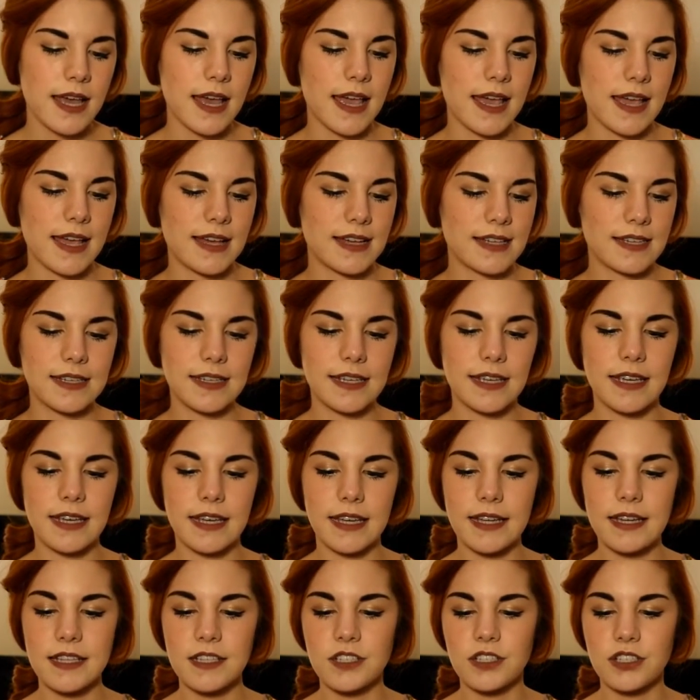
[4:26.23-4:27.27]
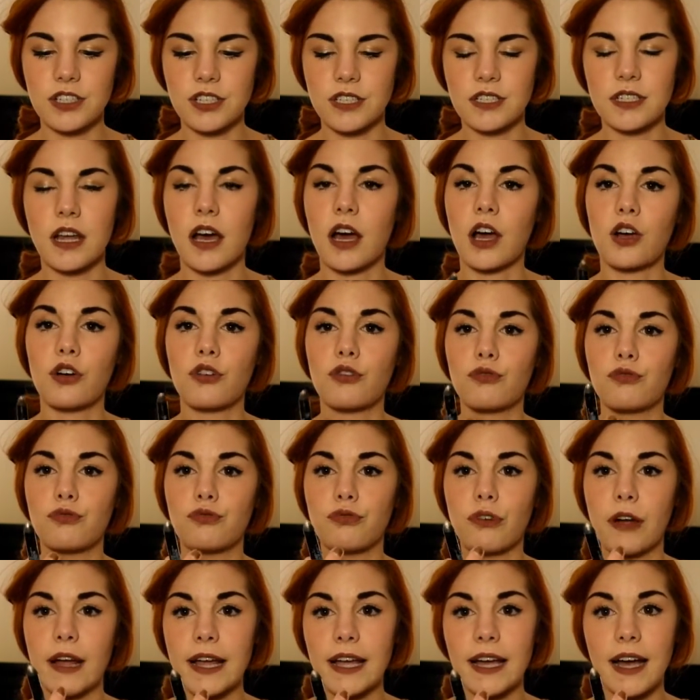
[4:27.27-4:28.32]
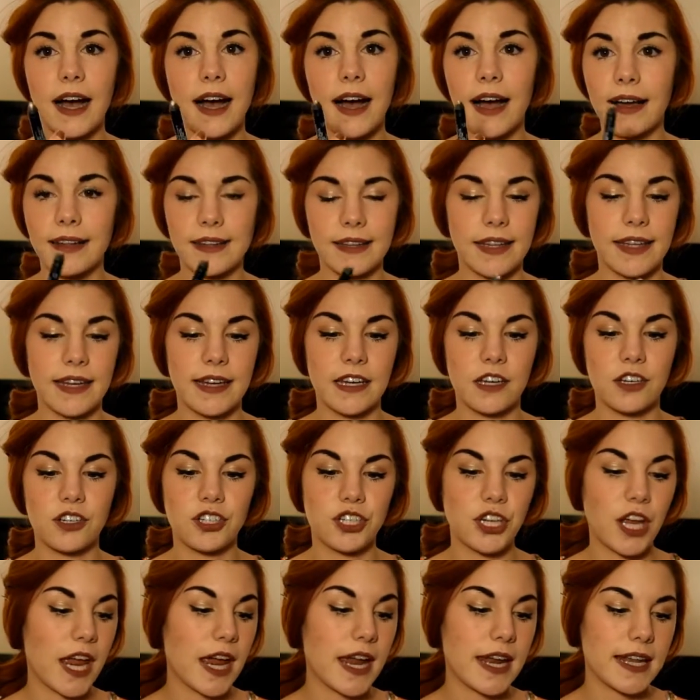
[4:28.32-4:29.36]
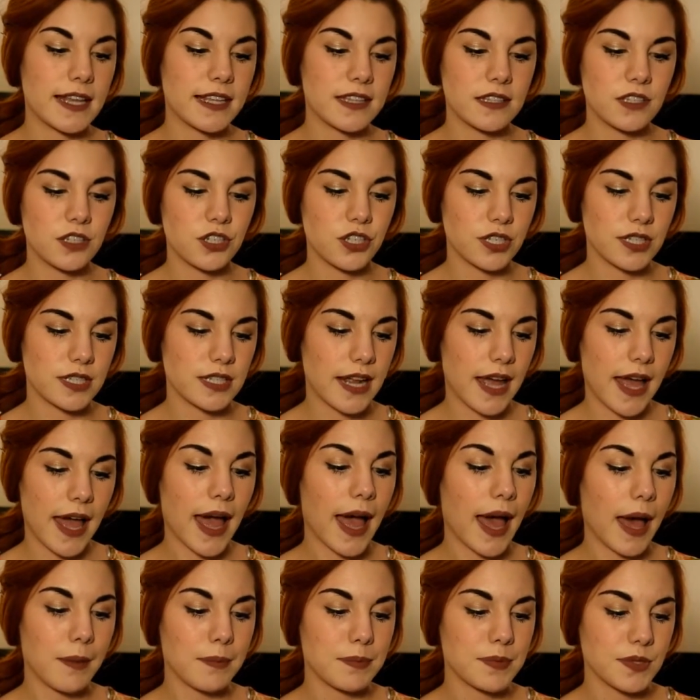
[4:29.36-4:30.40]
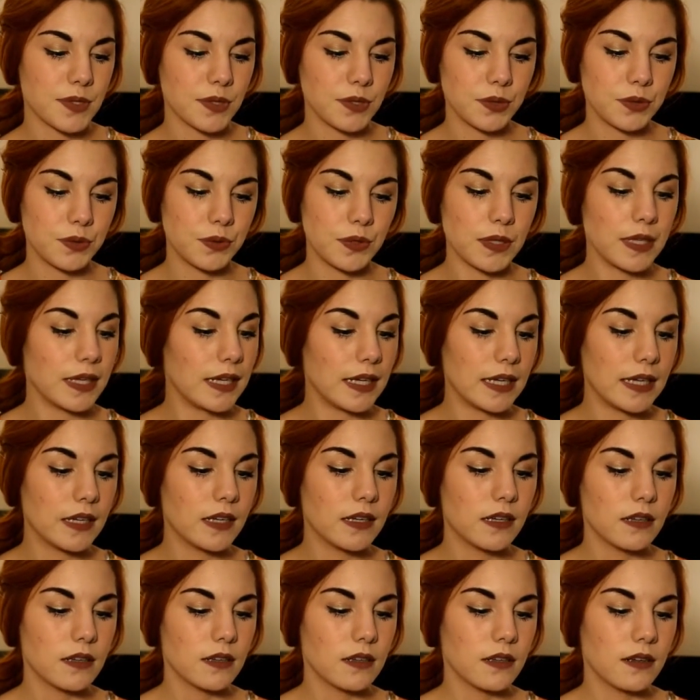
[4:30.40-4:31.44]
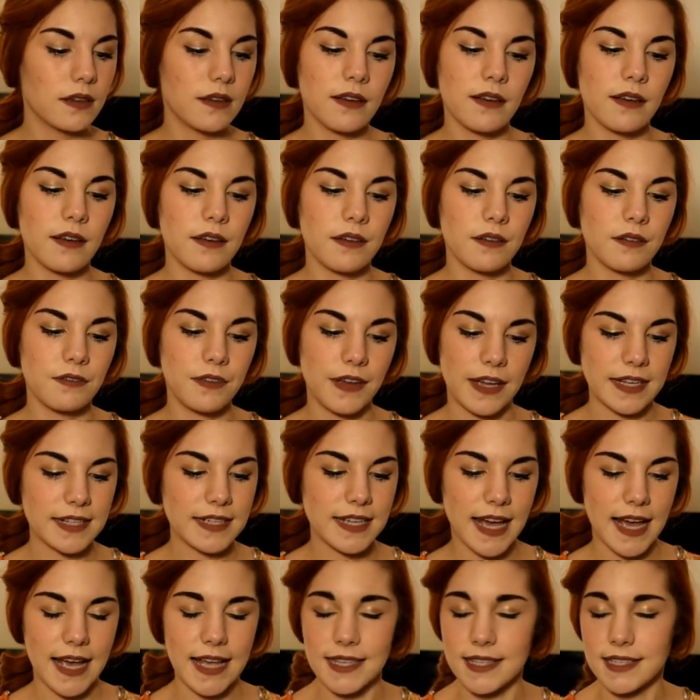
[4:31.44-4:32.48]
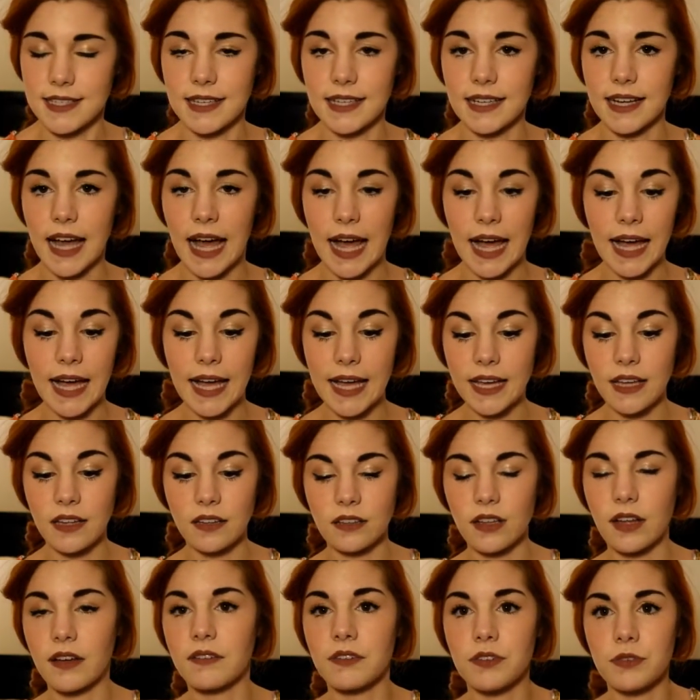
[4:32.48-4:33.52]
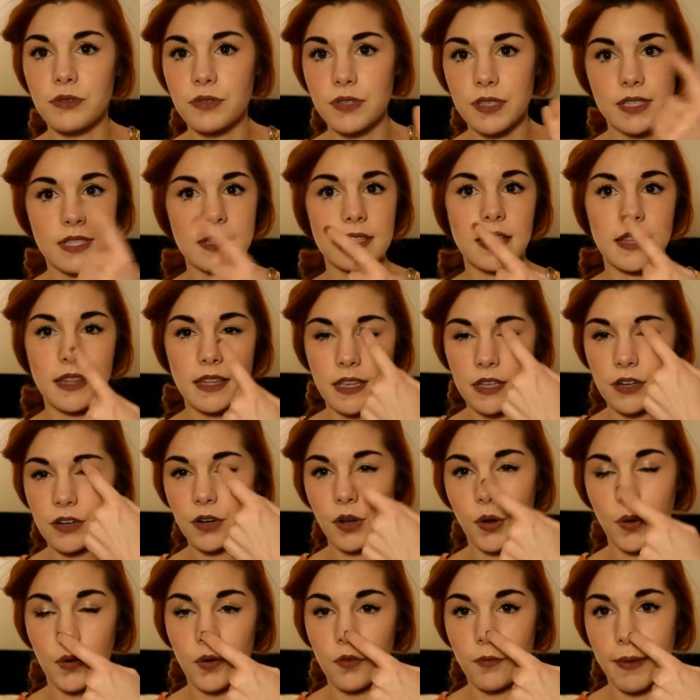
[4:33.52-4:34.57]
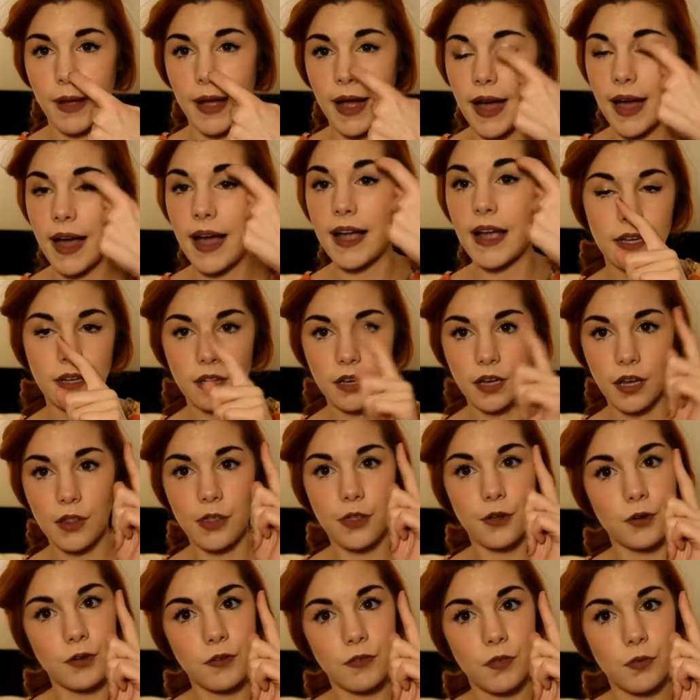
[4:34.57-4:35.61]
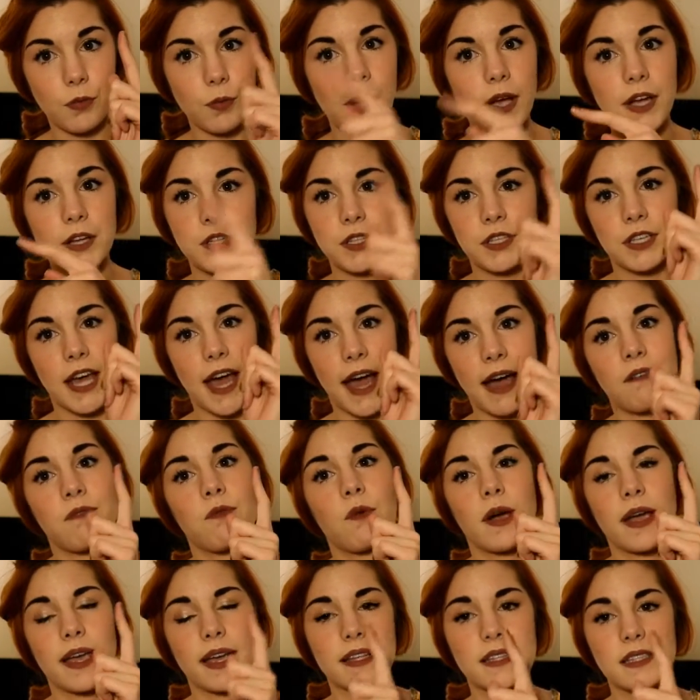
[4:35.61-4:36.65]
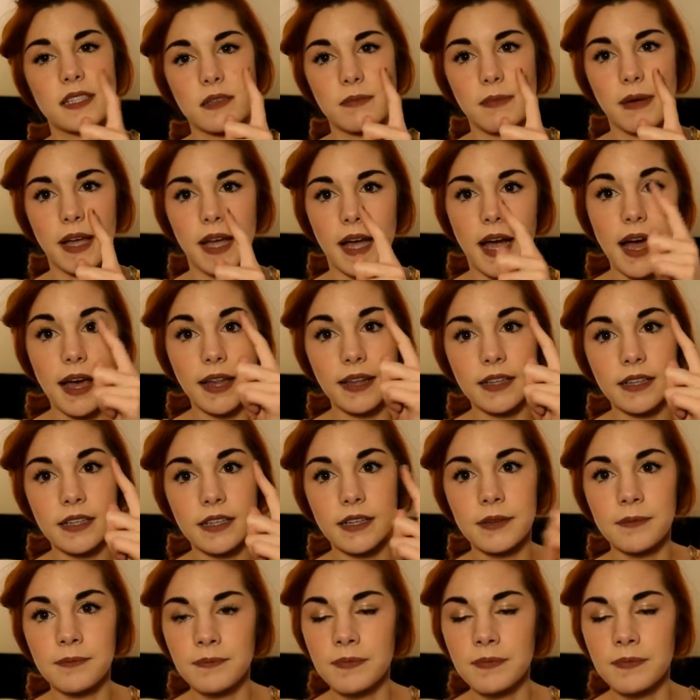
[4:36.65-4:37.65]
And it is just a great highlighting shade. It's just absolutely fantastic. I love using this on the inner corner of my eye, a third of the way to halfway into my eyelid,